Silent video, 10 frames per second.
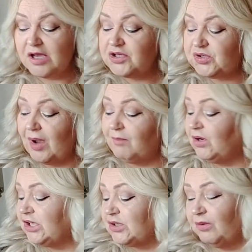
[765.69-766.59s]
So I'm
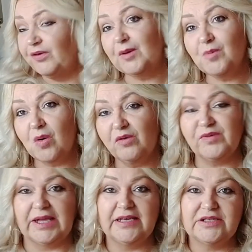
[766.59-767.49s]
going to do a few more of
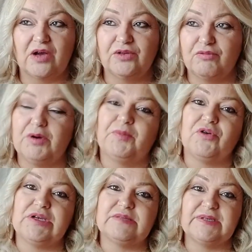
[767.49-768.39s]
these on the run up to
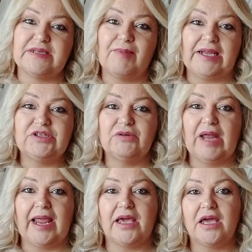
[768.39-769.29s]
Christmas. I might do
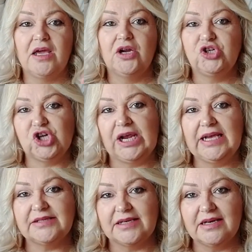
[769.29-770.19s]
like
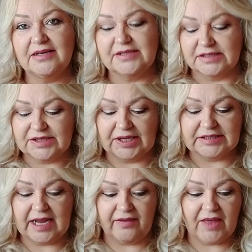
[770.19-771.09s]
cheeses and things
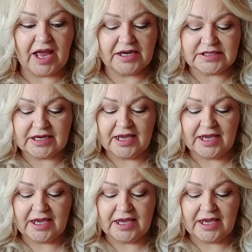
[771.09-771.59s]
like that.